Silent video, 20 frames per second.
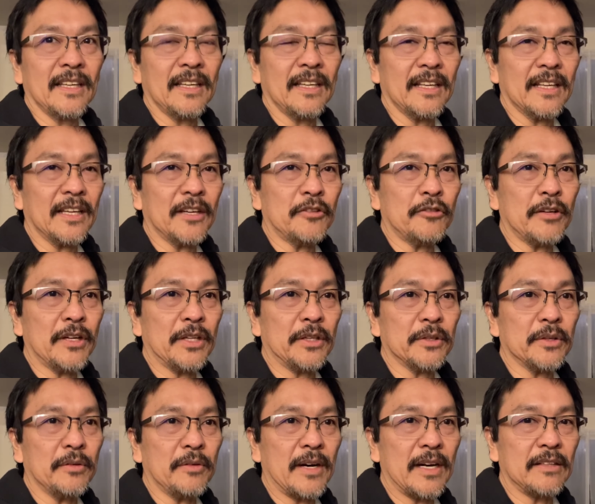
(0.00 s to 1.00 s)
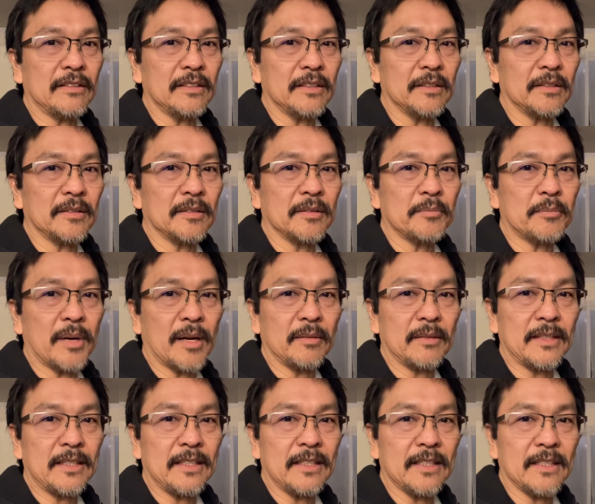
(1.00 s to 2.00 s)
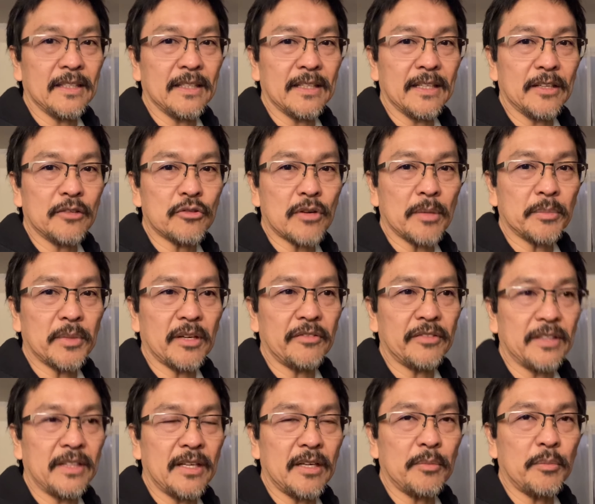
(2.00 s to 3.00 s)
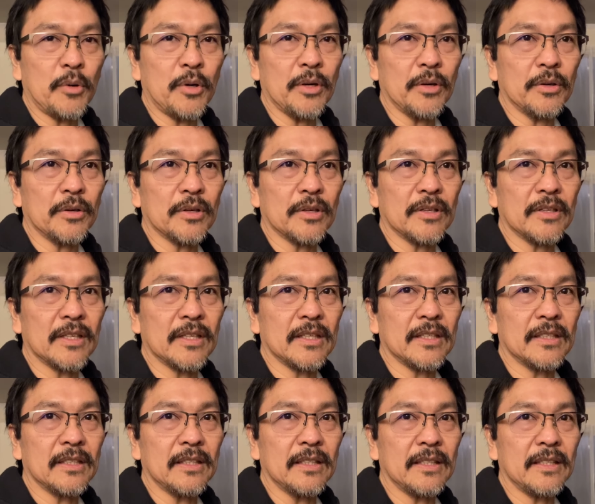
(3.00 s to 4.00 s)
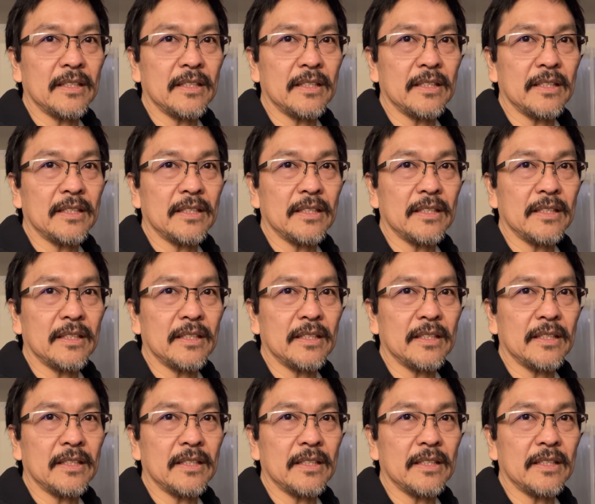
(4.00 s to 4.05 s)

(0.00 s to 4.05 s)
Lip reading: getting ready to go out and probably get dropped off at the airport or